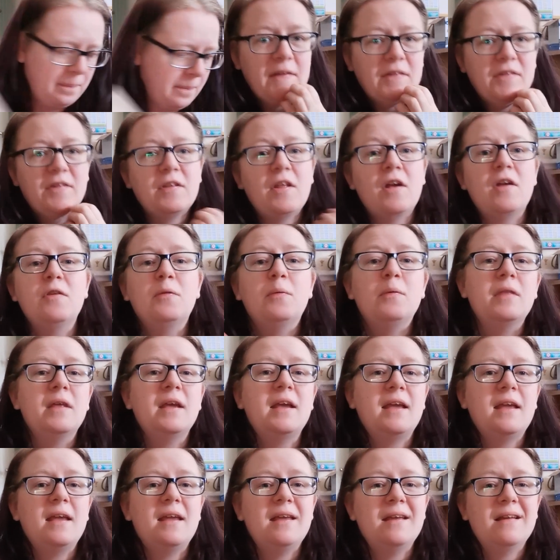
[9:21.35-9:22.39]
So those were
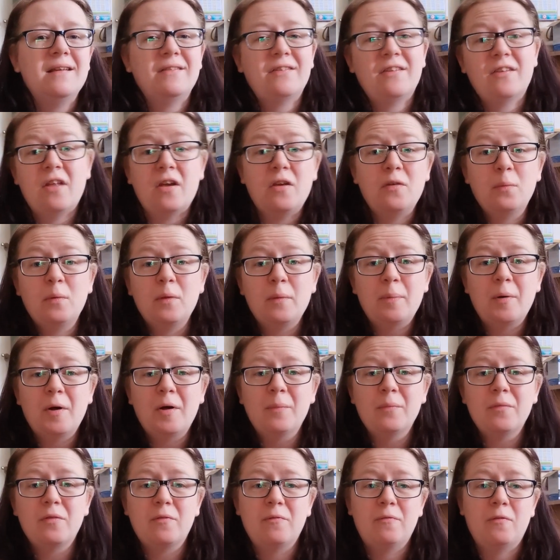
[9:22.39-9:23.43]
the
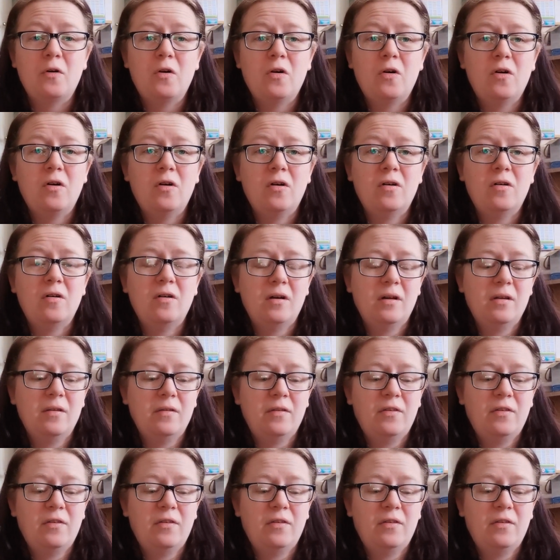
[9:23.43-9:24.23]
prompts for